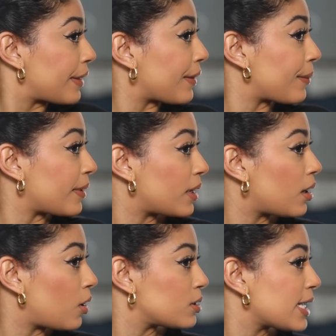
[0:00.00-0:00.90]
There we
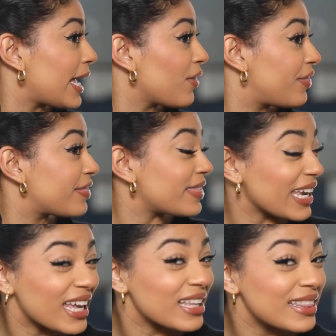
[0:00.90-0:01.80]
go. See how
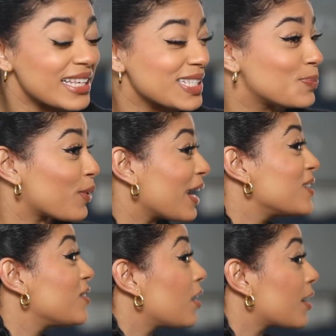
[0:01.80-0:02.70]
thick these
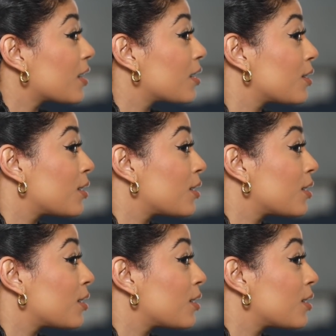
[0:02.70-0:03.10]
braids are?